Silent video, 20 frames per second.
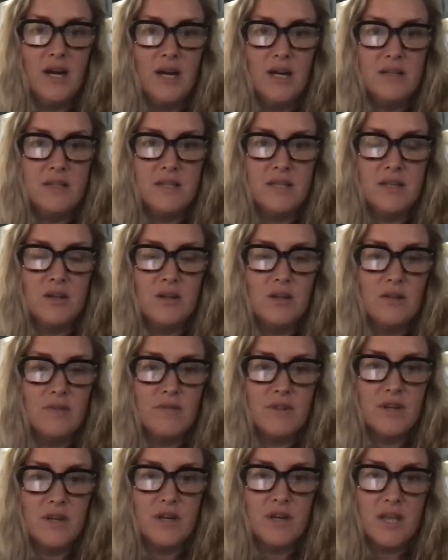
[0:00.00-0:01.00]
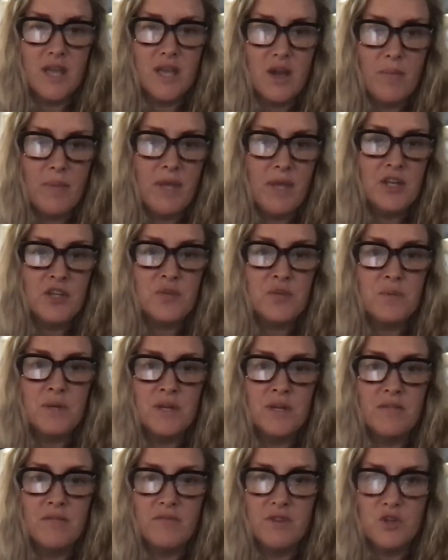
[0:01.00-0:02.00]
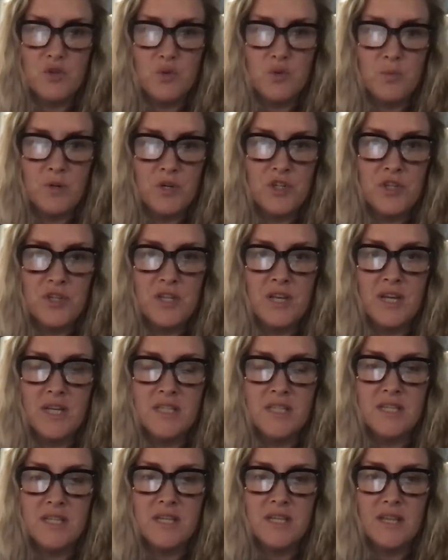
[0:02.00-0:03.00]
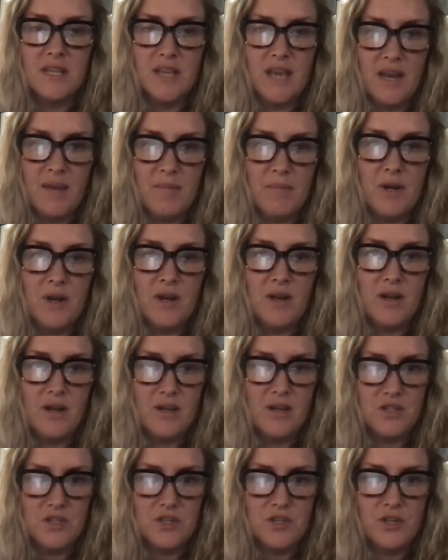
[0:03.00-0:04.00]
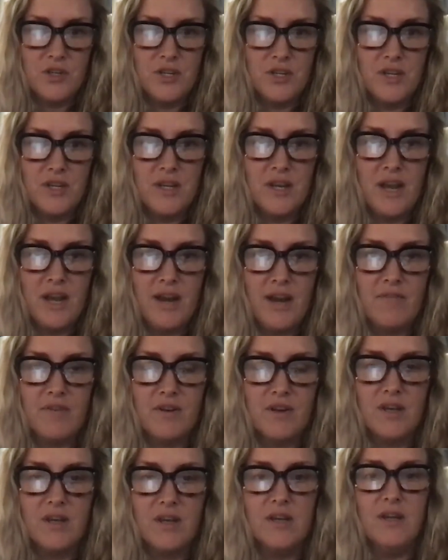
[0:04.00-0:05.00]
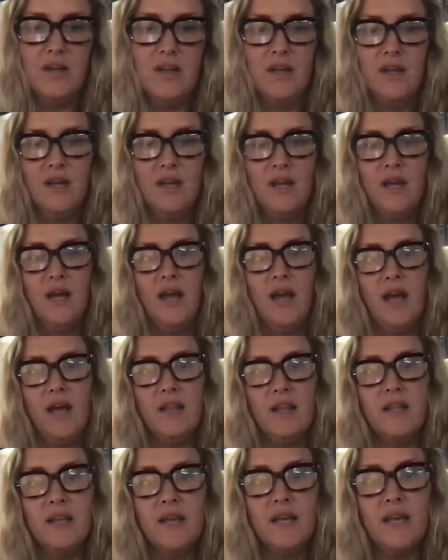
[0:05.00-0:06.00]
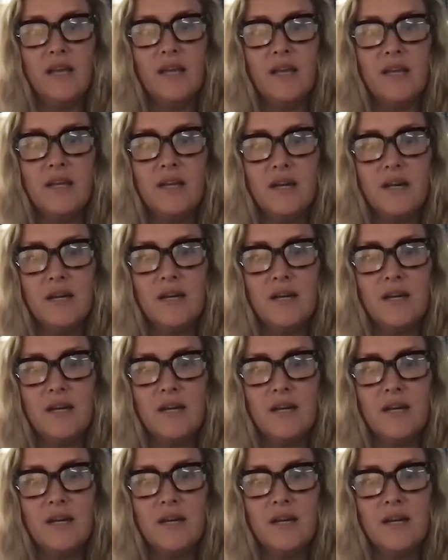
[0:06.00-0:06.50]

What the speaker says: did all of their account management and visual merchandising in Latin America, Australia, and Africa. And then